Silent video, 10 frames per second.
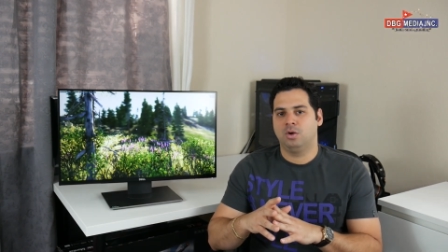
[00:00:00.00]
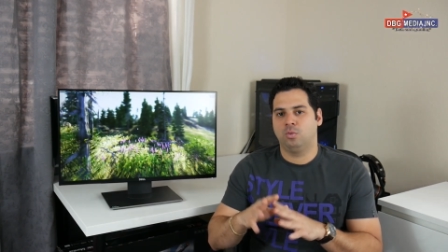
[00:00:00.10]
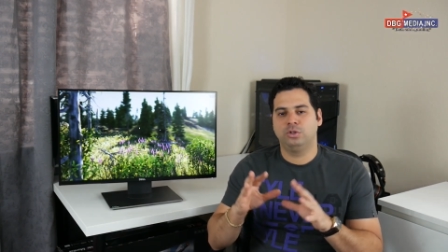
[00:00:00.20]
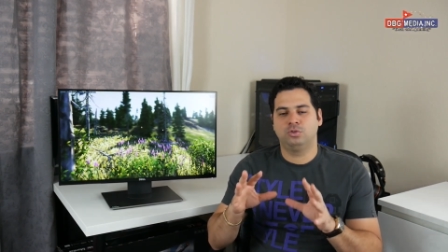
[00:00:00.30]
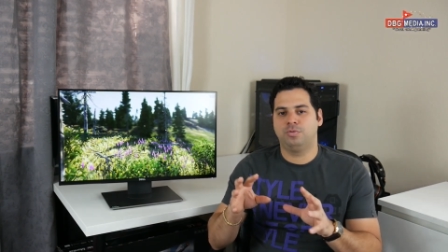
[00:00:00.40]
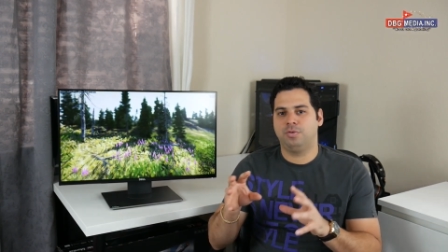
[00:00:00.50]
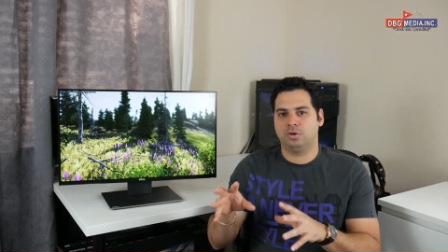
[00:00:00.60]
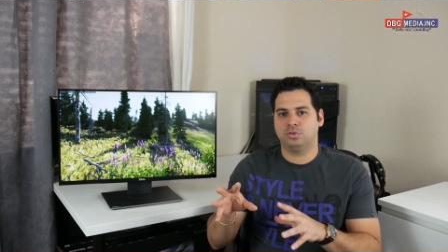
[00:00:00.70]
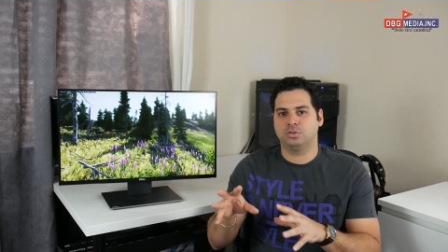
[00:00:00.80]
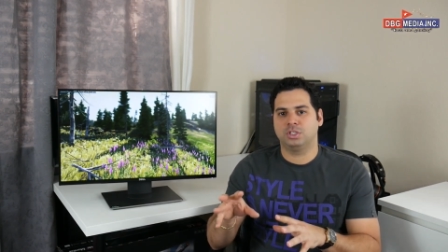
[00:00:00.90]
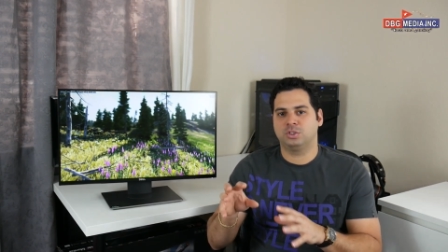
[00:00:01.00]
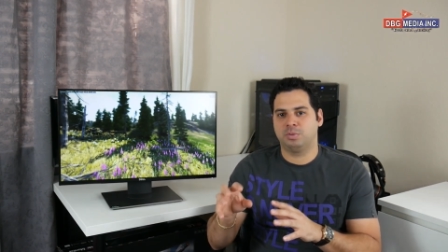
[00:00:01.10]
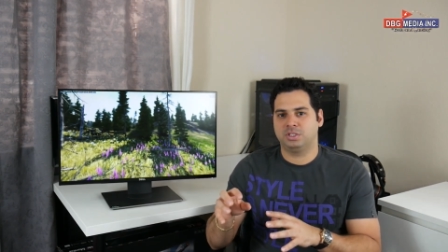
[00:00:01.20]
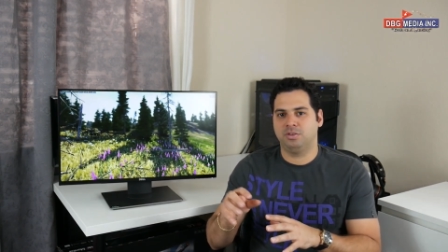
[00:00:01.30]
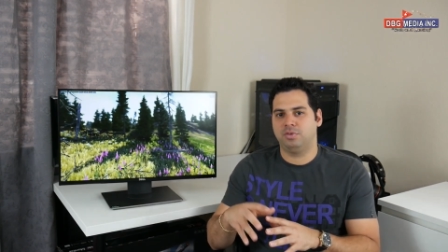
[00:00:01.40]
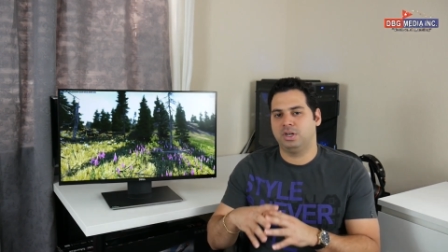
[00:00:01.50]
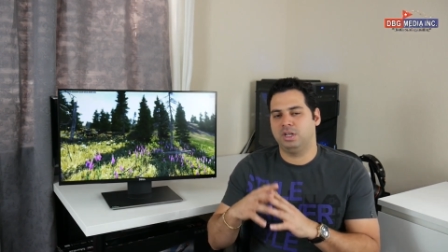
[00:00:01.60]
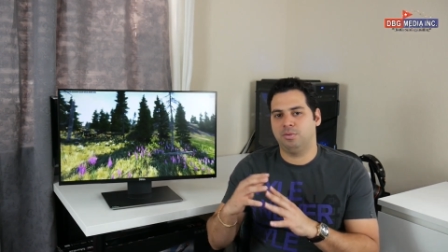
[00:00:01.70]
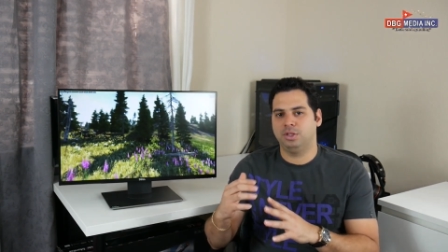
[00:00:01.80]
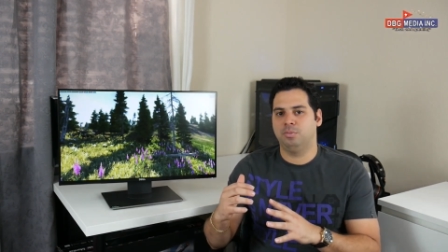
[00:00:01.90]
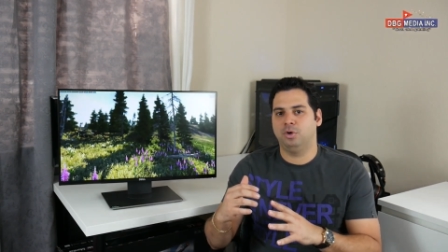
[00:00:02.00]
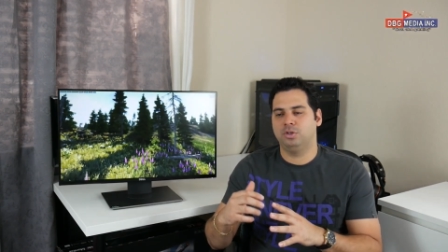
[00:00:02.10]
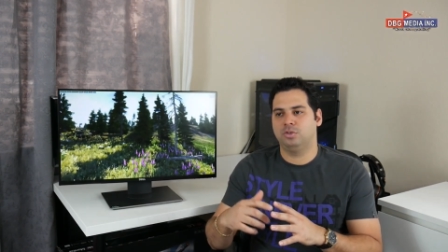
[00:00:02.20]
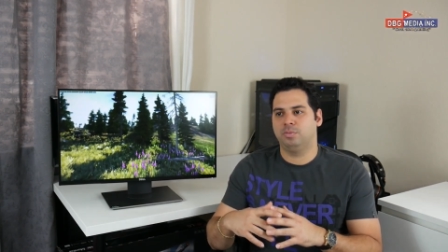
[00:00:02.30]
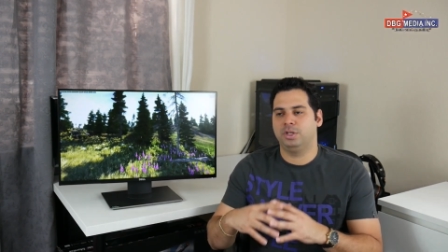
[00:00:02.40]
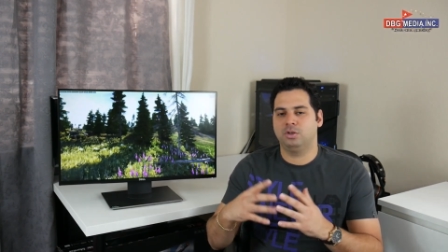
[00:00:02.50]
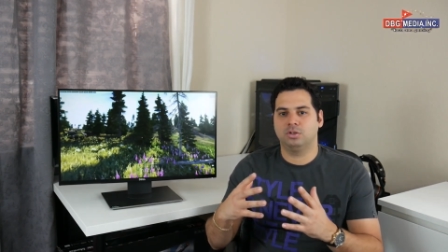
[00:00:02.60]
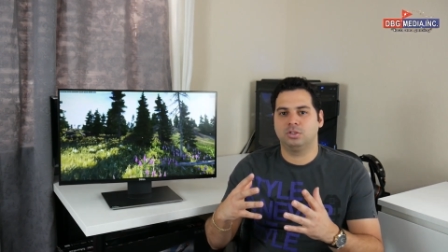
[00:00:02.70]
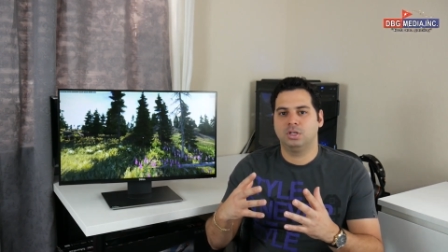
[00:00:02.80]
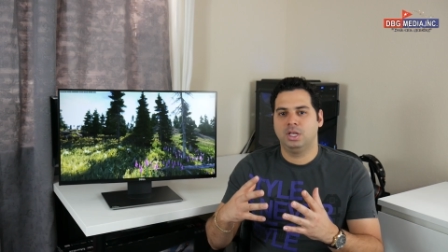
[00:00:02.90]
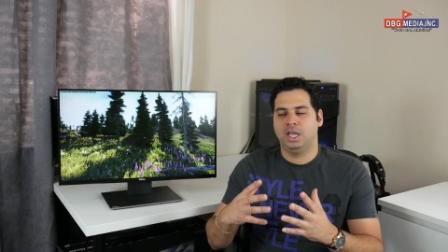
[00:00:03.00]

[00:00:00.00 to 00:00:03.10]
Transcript: where to focus specifically about the monitor, because